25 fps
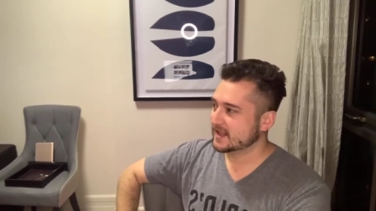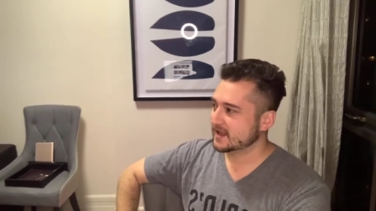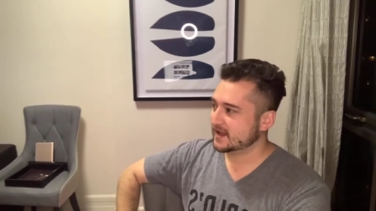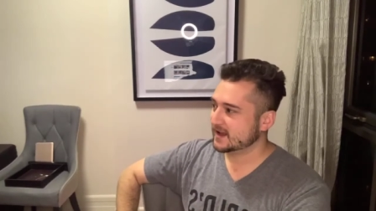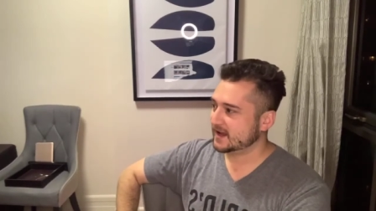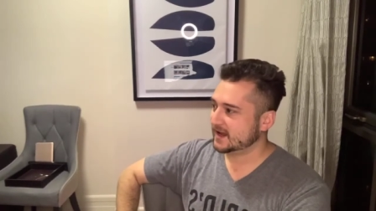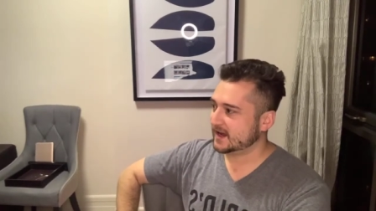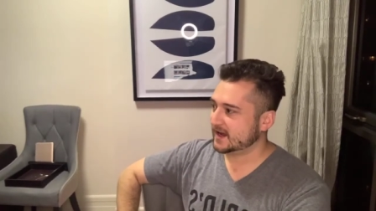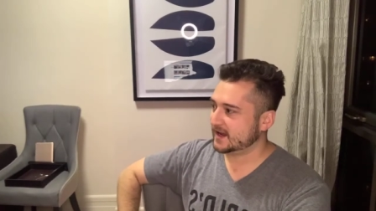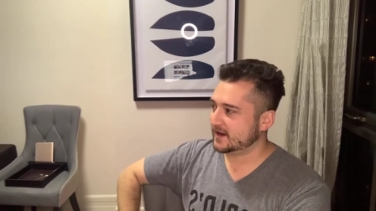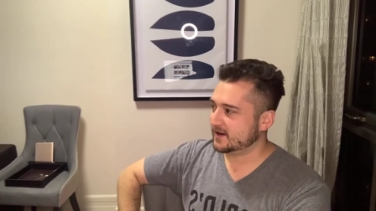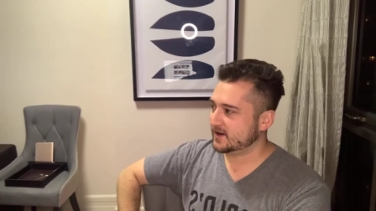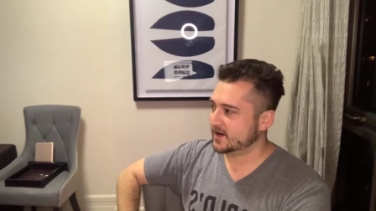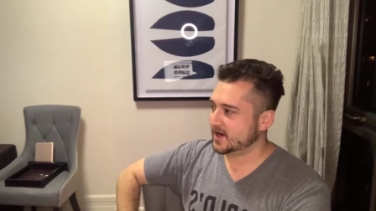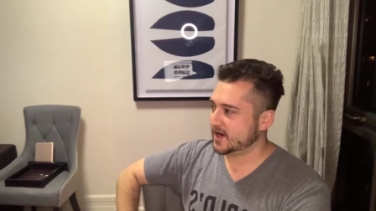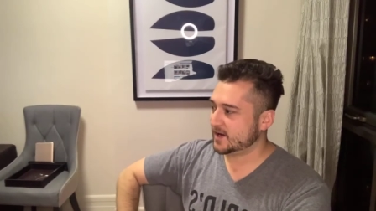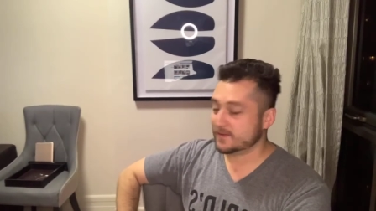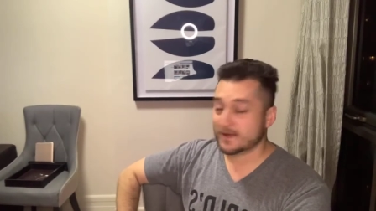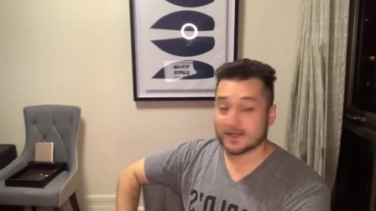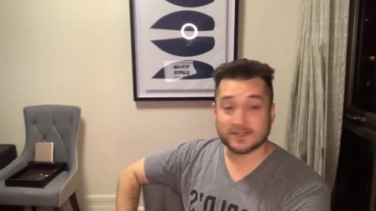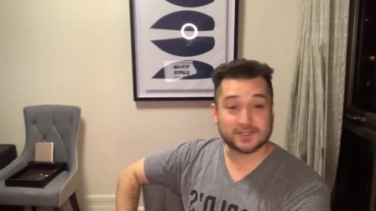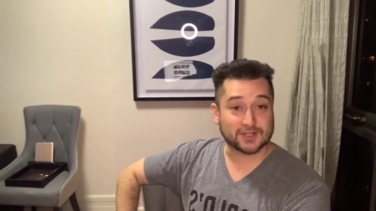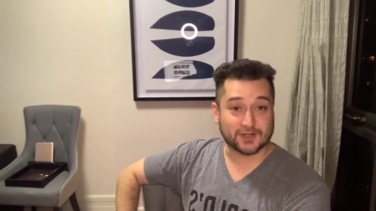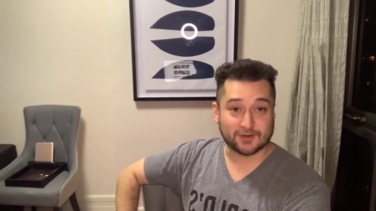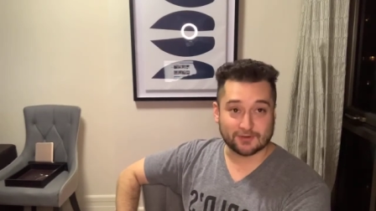And uh,
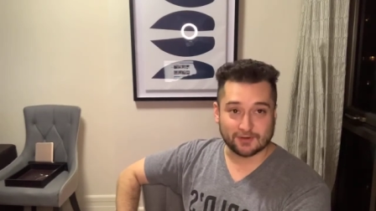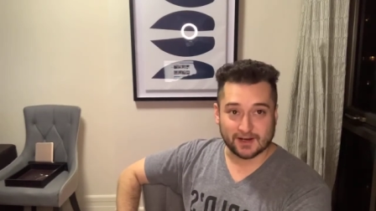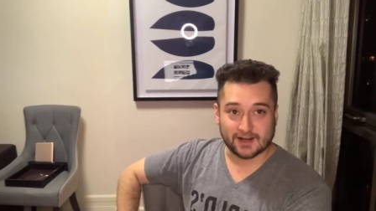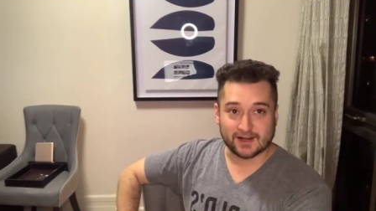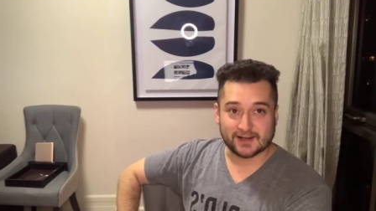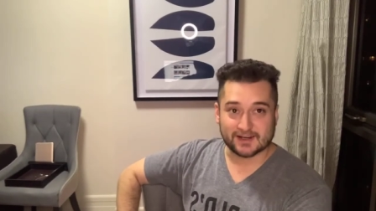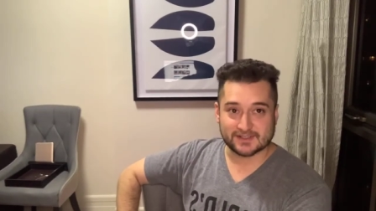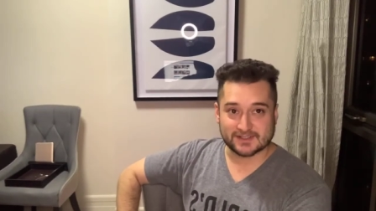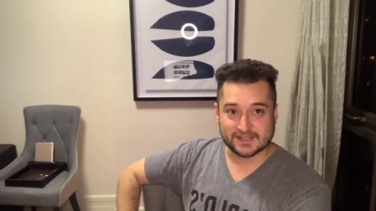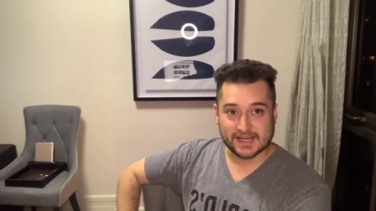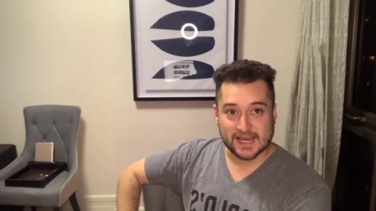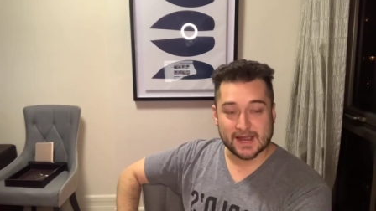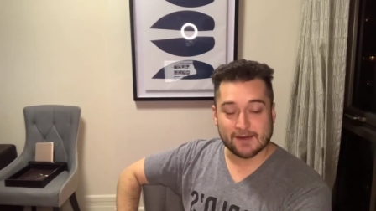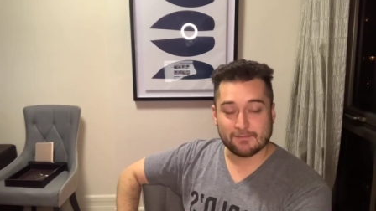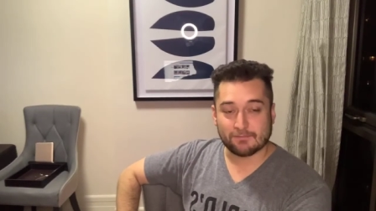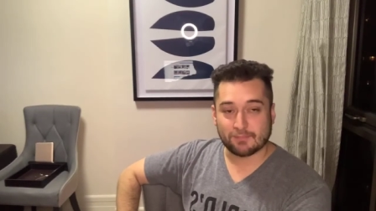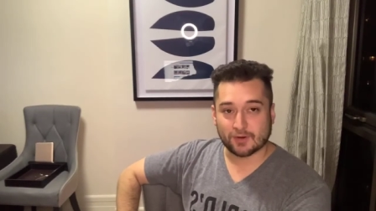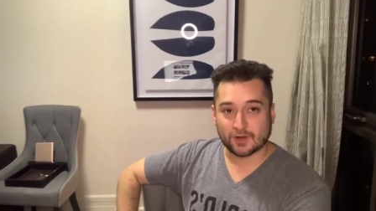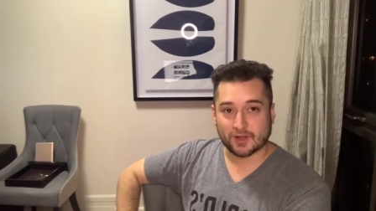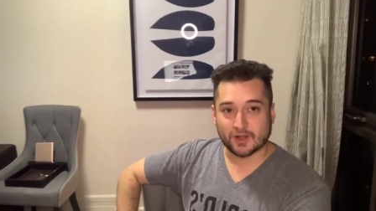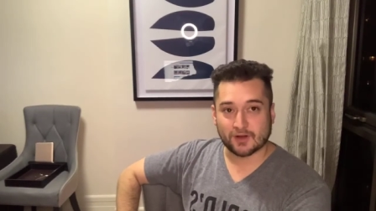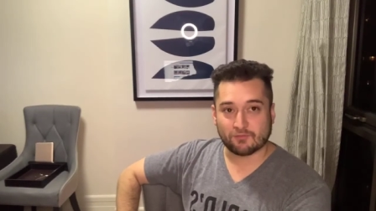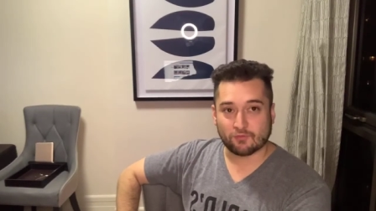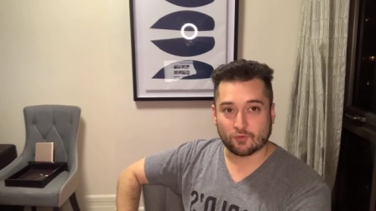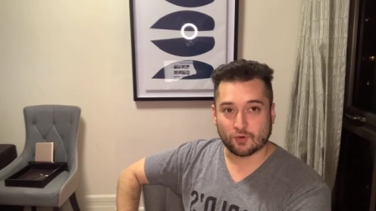that's a great
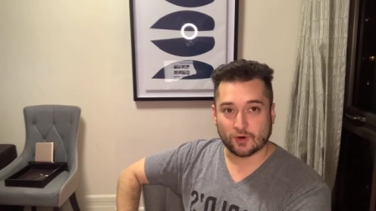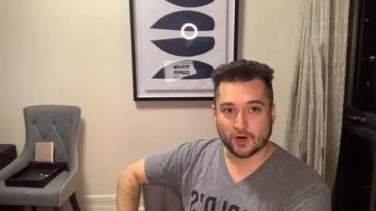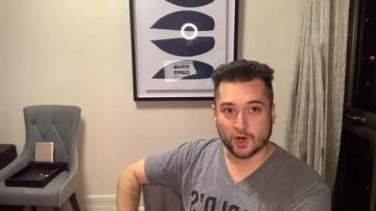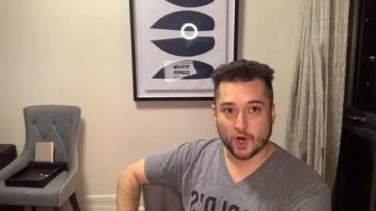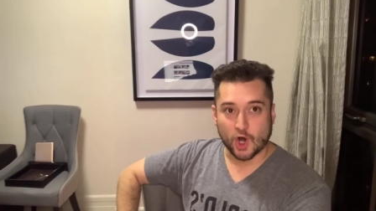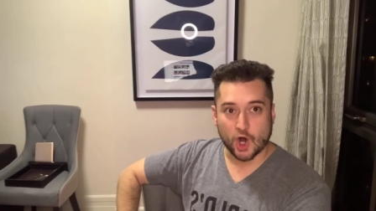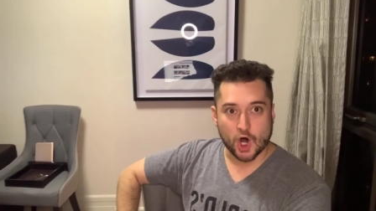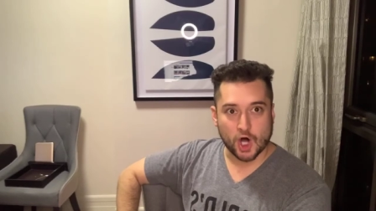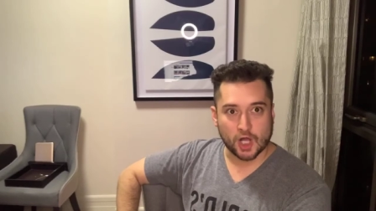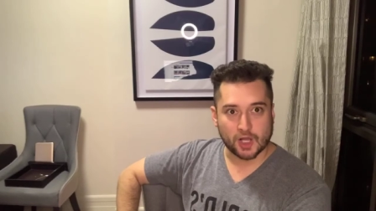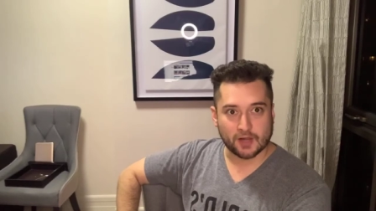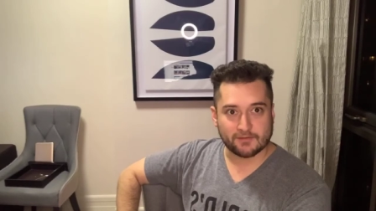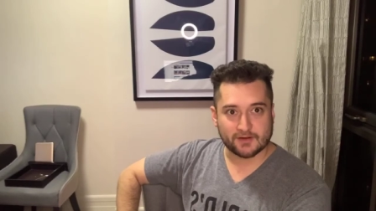example of where all